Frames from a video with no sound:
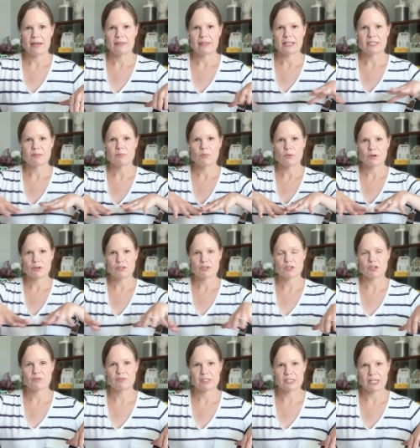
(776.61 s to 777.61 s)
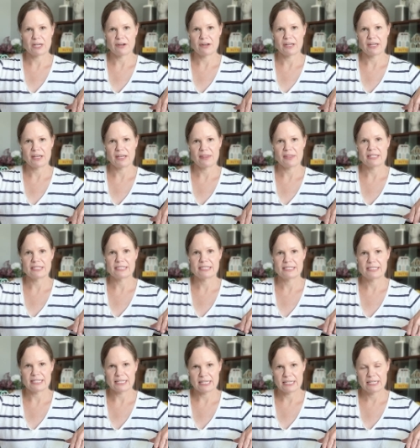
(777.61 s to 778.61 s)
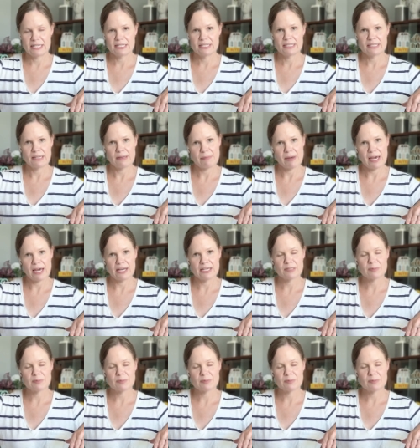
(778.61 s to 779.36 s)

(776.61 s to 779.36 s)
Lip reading: that's more surface area that's sticking to the mat,